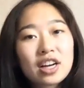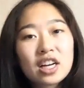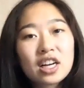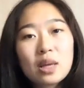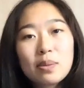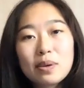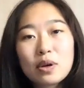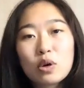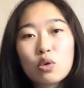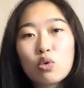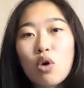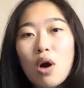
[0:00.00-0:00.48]
going to
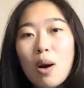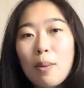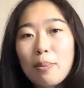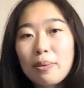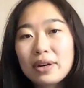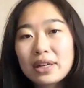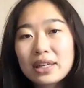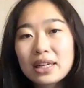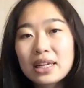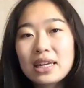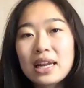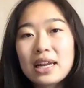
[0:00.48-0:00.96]
be
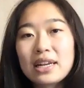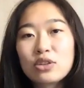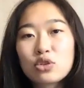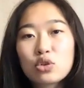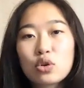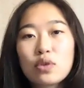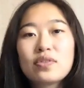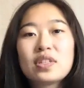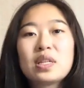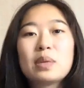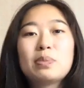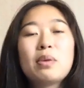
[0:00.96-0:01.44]
cooperating in any
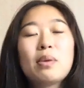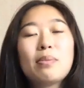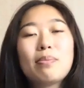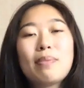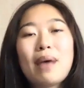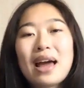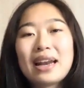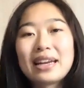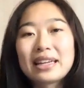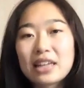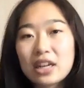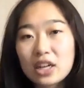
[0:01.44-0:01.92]
sort of
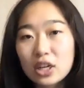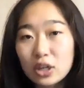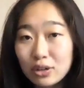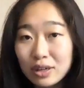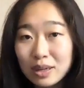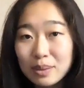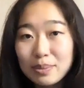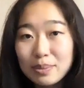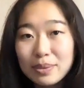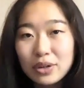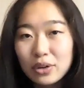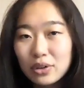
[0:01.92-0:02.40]
diplomatic
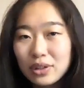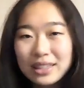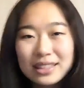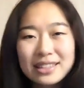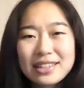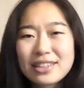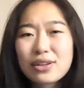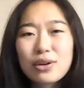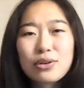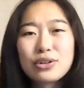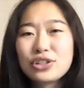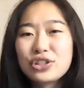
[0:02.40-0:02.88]
agreement or like
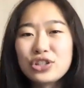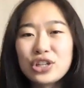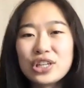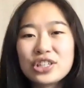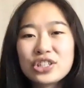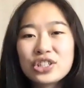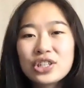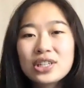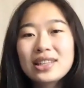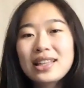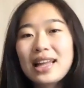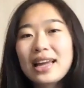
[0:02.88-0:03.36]

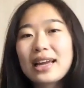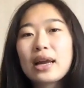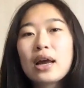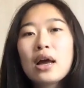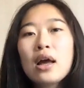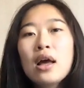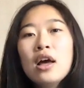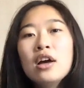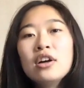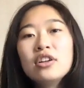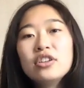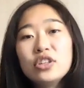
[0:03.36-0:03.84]
negotiation. Like
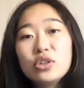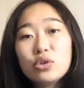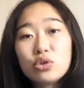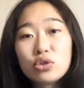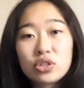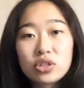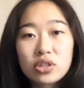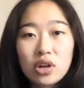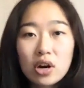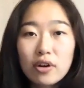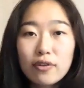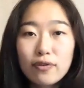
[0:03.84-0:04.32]
New
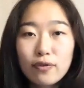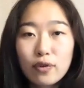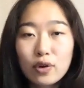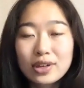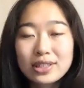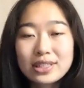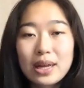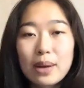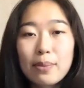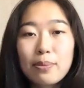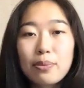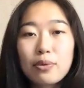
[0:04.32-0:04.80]
START, for
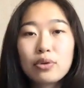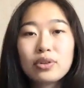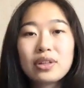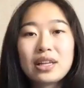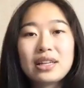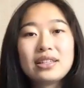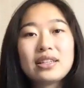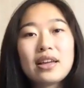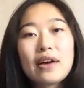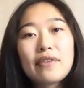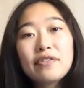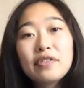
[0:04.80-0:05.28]
example, they
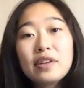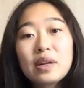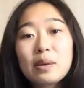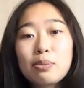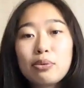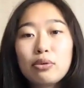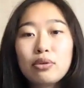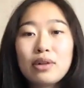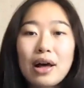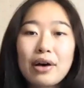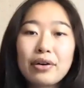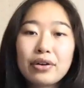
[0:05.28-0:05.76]
definitely
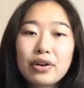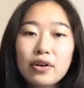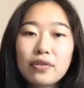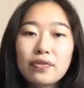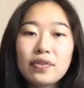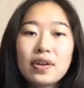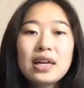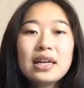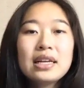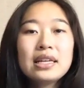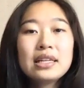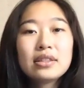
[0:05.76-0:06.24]
pull out of
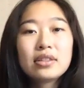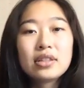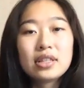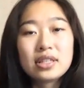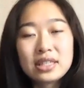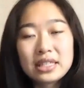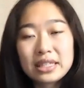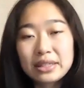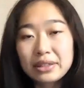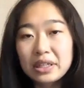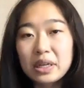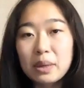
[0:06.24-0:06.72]
the
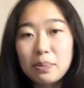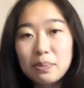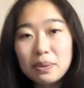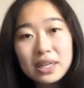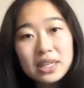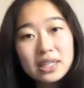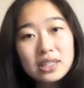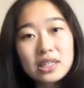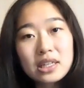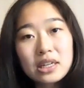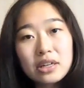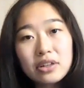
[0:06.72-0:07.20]
Syria
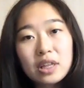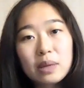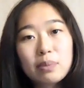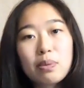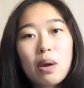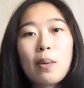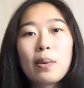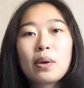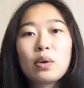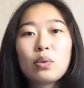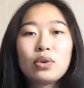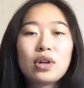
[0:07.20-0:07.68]
peace deal. They
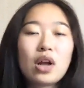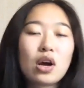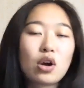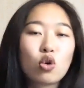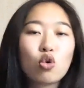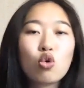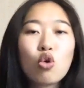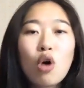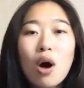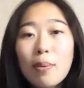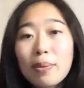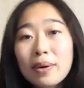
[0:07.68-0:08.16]
probably would not
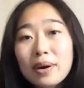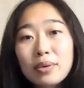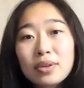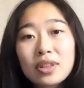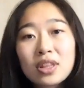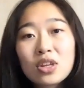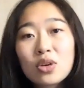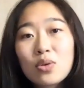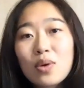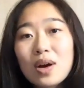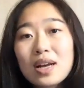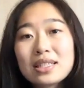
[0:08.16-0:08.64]
cooperate with
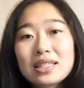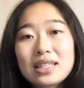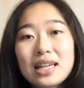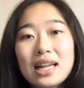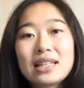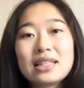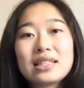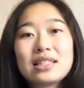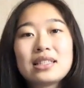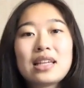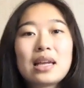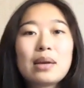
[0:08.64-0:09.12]
the US,
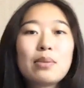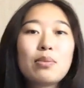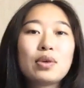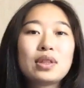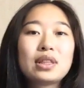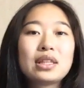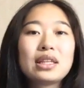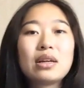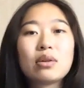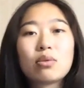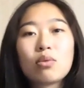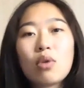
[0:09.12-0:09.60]
and same with
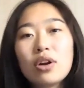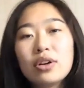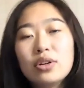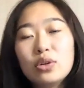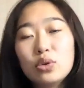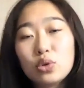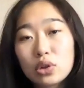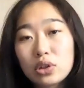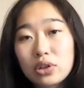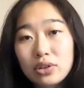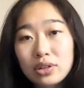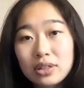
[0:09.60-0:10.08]
the Iran
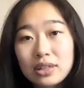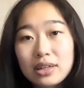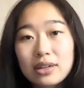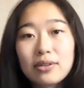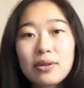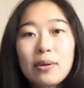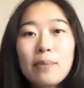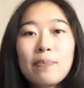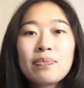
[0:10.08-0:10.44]
nuclear deal.